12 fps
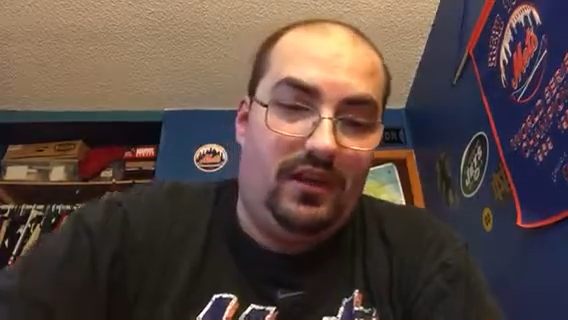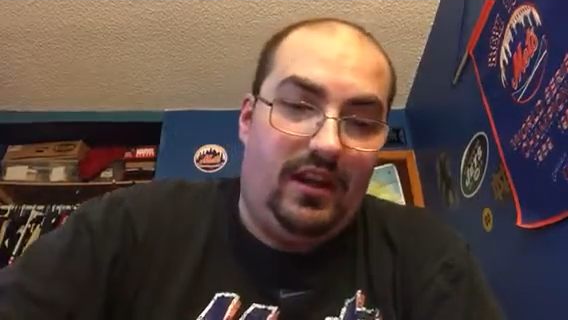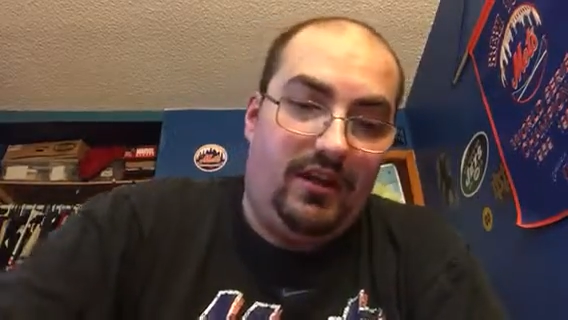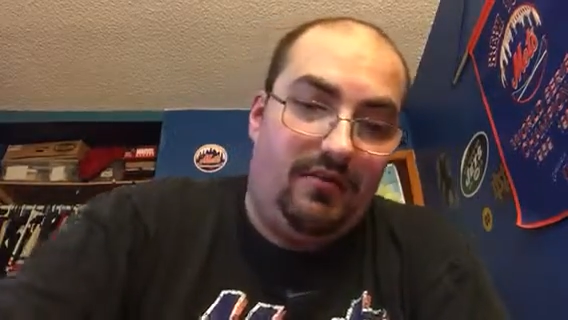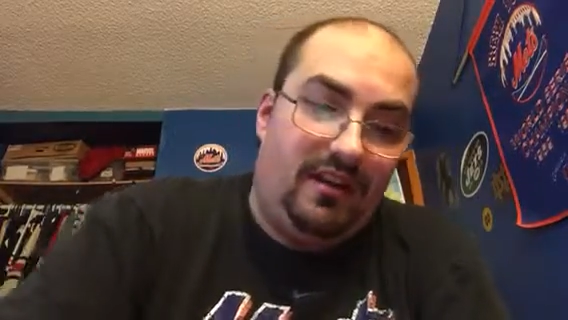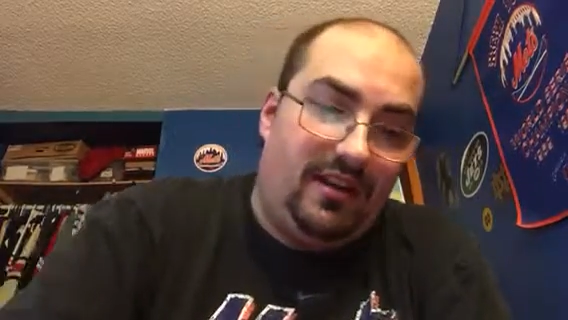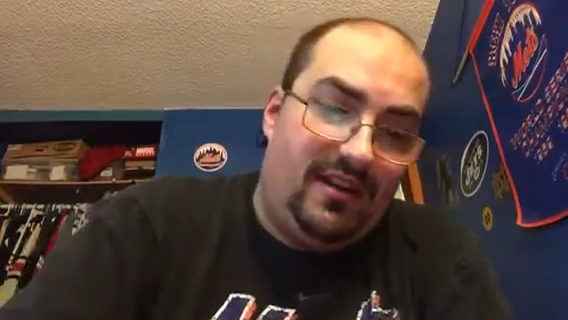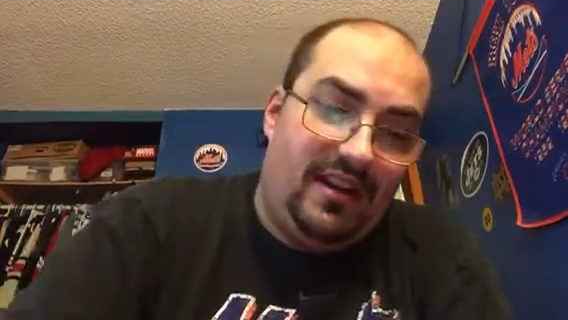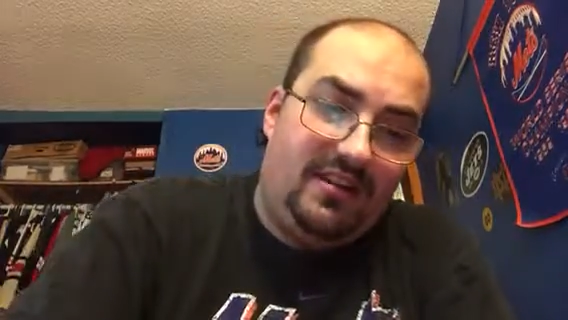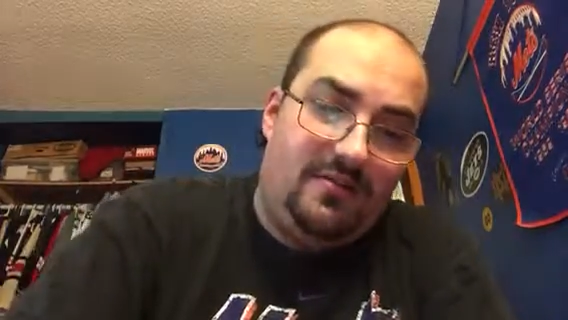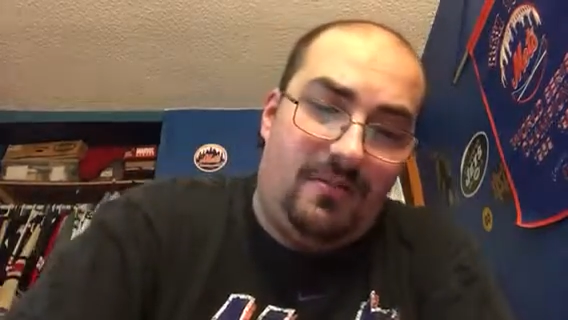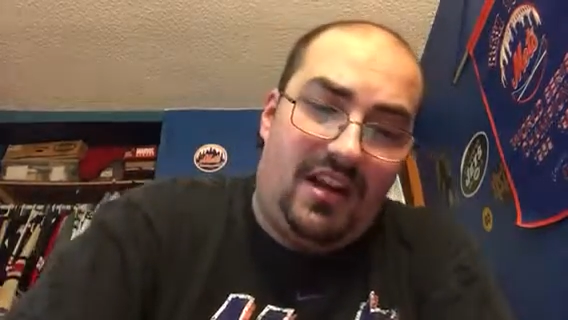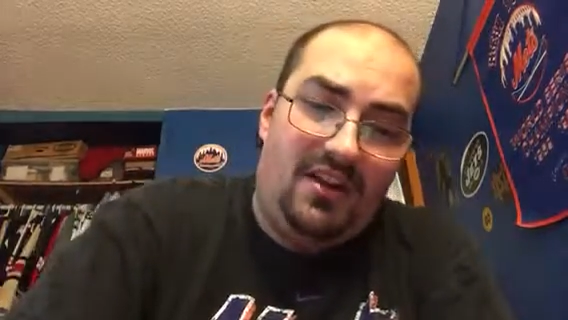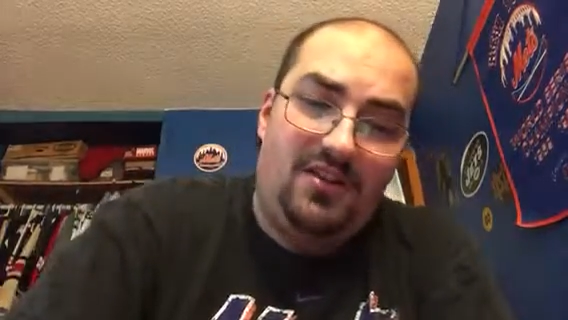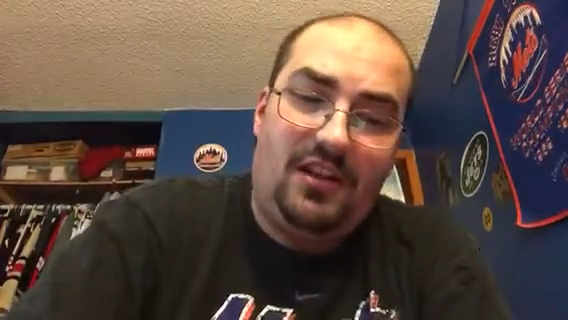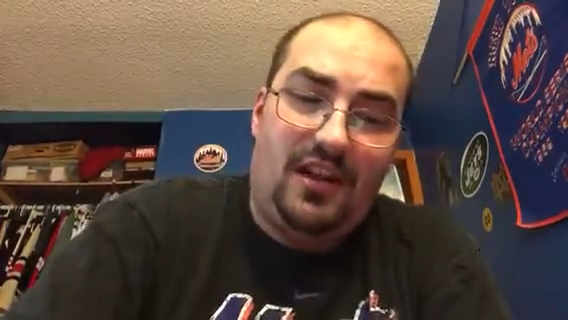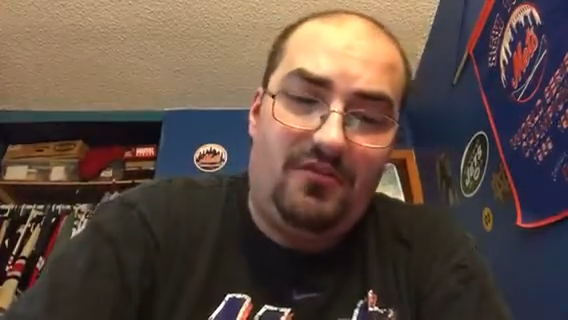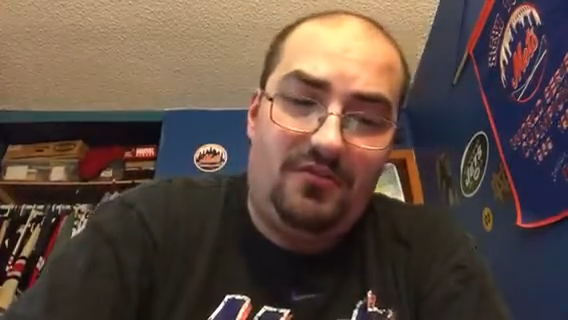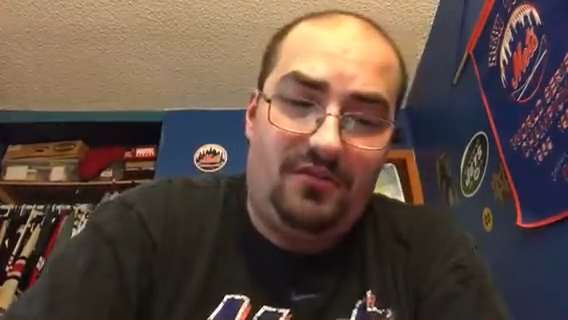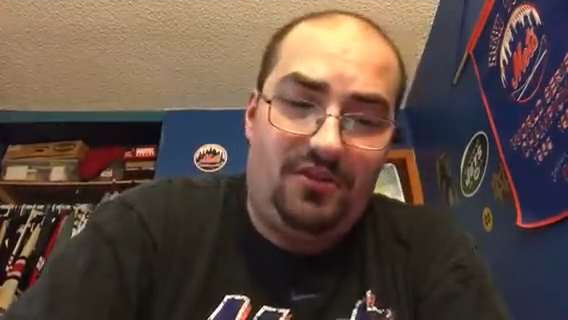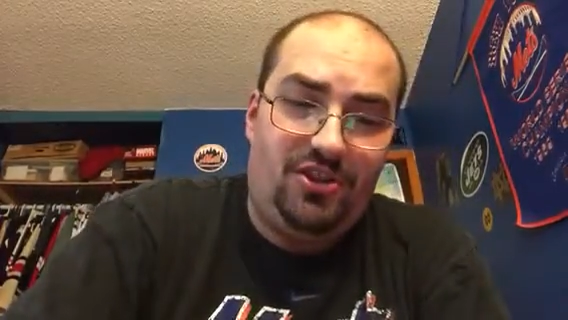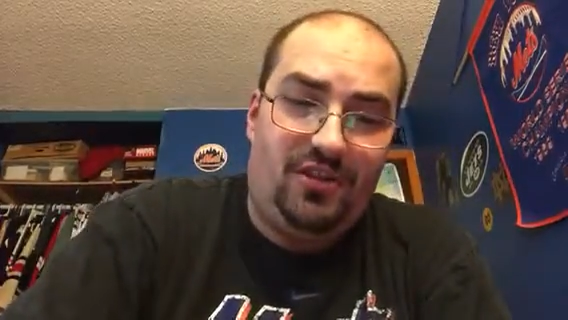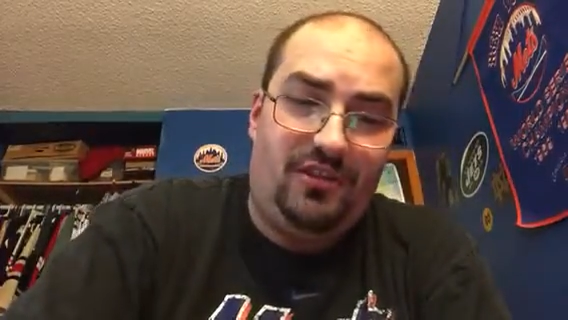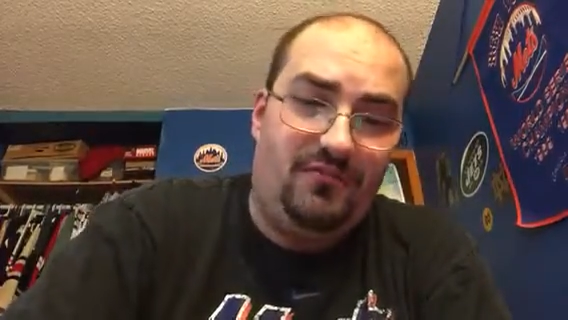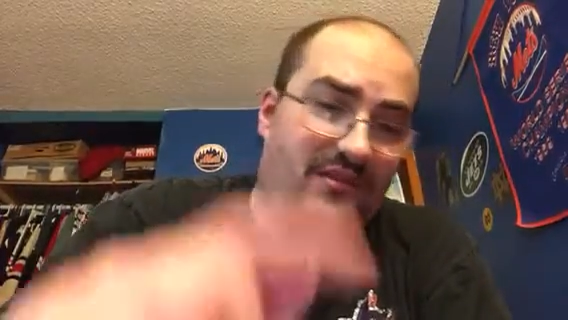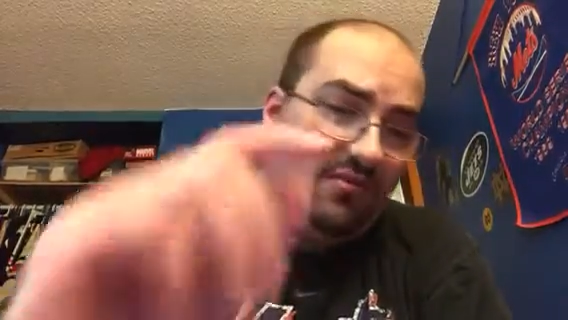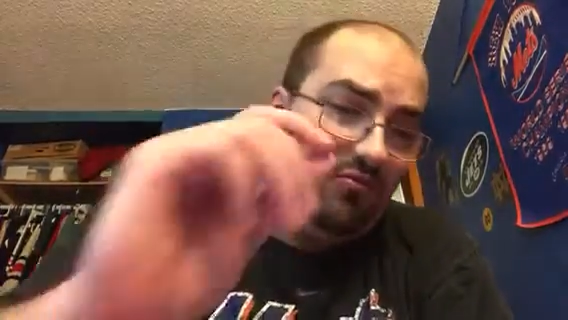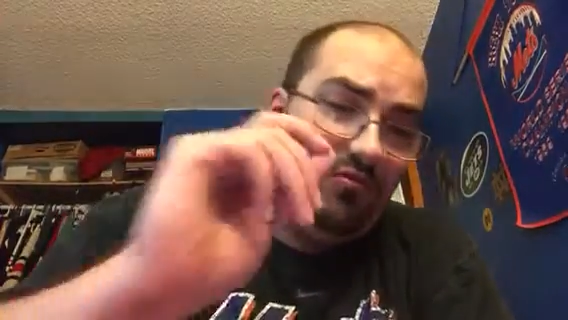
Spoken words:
Anyway, next match actually was